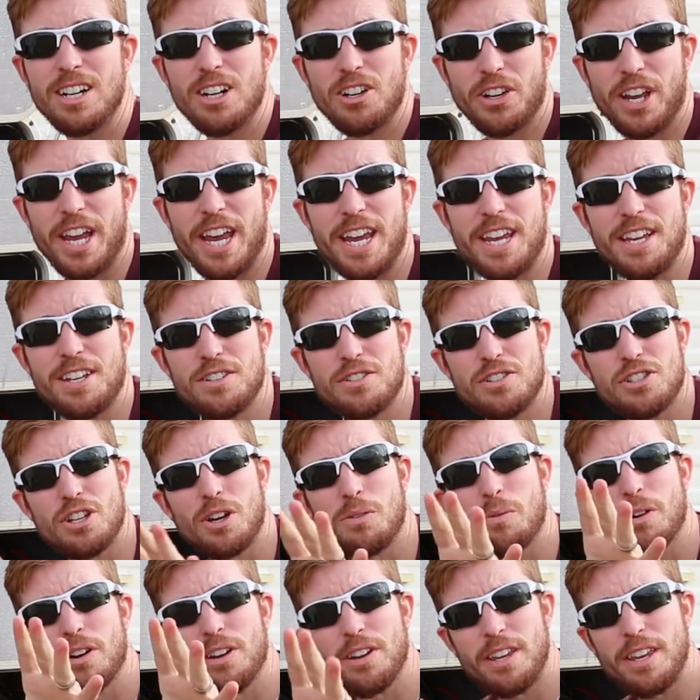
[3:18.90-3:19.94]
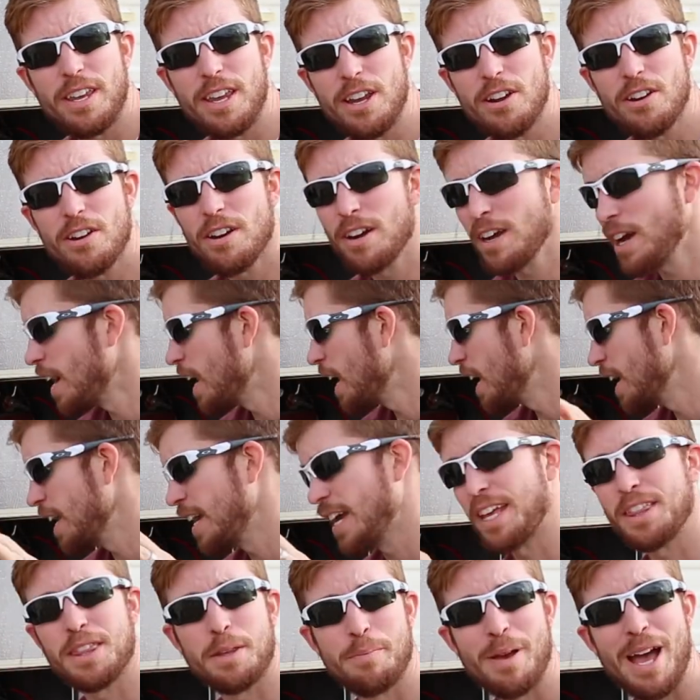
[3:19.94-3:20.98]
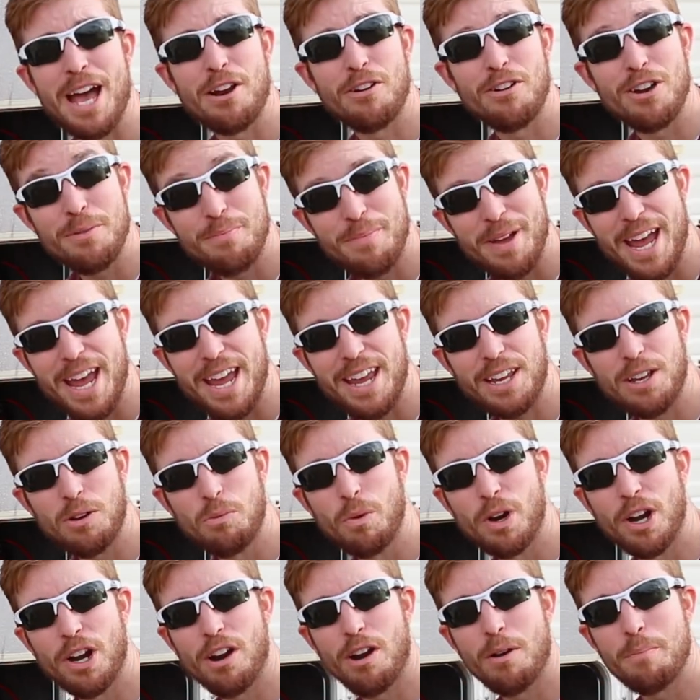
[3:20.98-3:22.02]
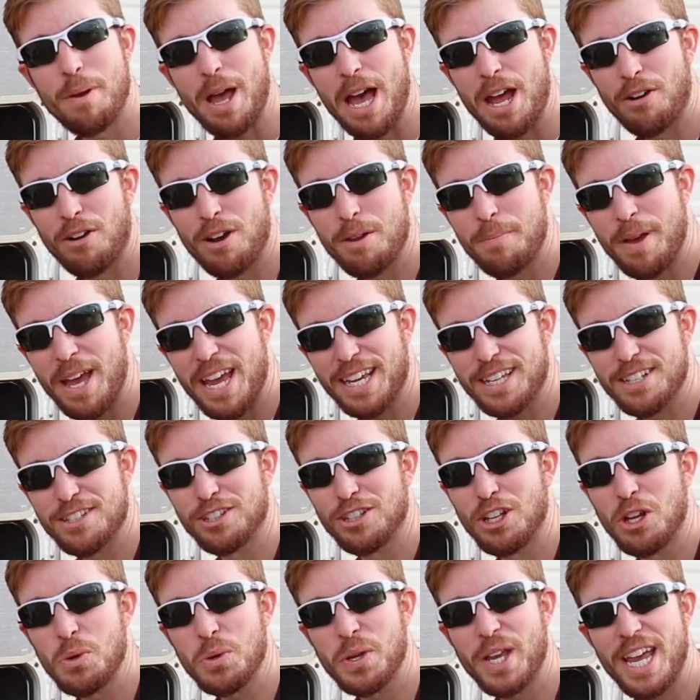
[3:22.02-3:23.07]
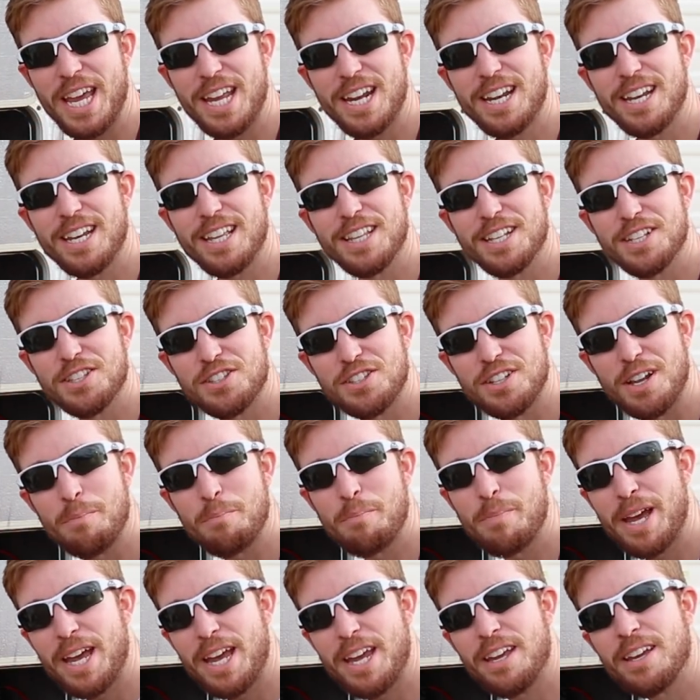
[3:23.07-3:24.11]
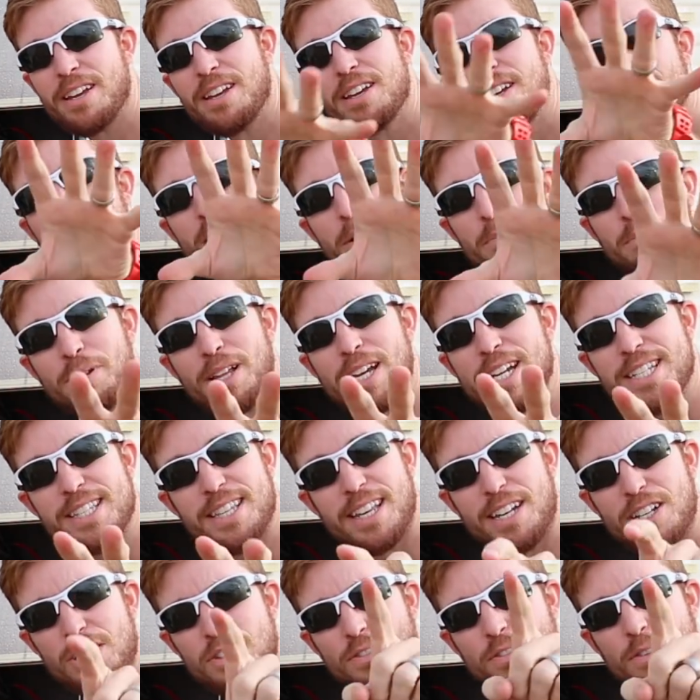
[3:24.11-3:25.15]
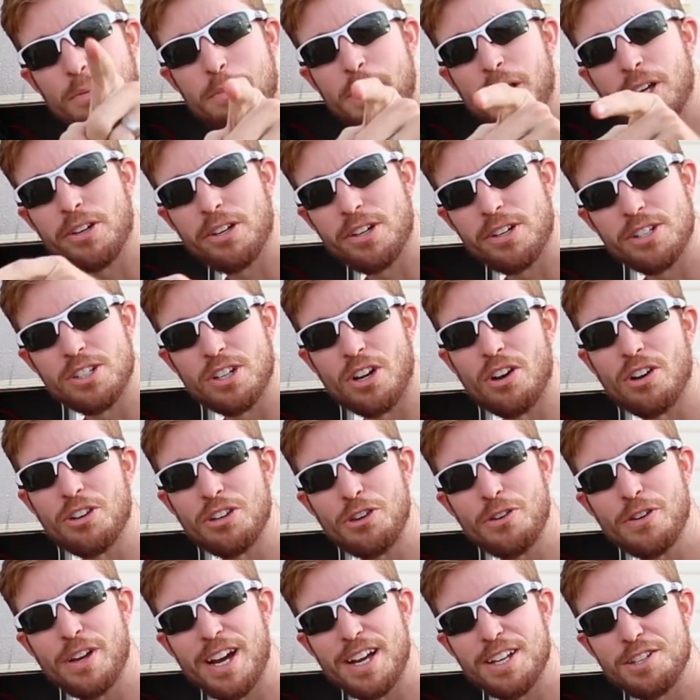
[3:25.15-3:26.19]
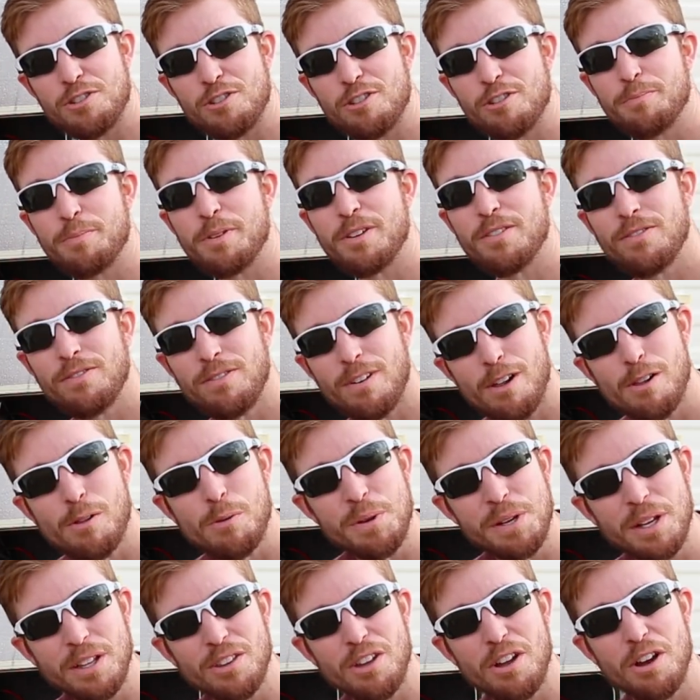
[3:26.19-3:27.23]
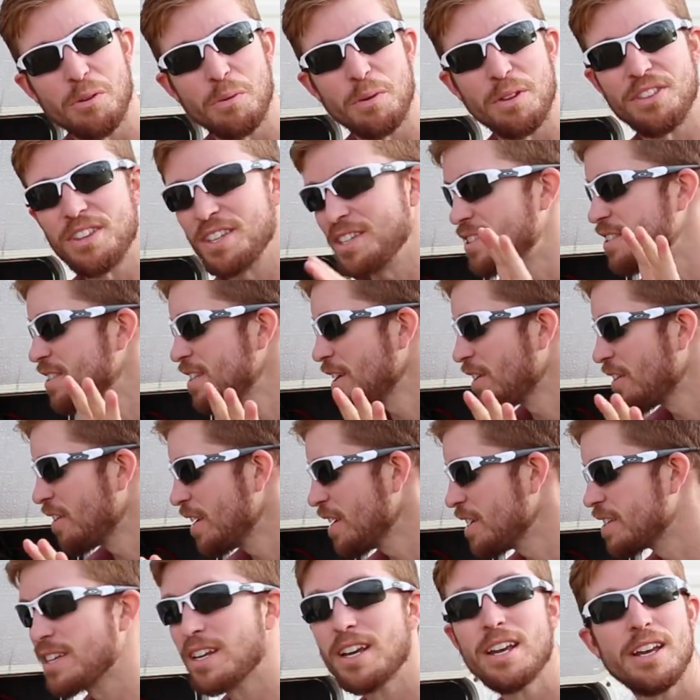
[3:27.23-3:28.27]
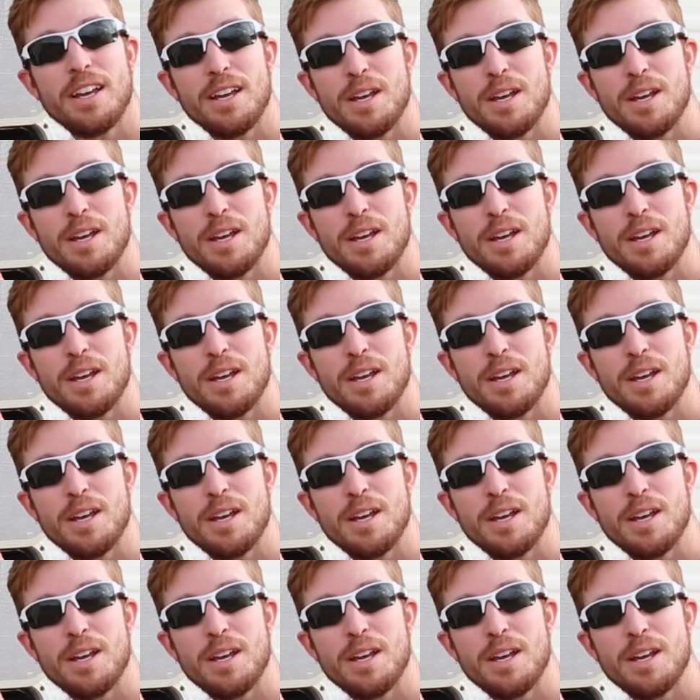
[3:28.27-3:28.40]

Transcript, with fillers: Okay, so we're here uh, at the battery bank, where our battery bank is located in the sub bay, a place that is familiar to all you guys who have been following along with this series.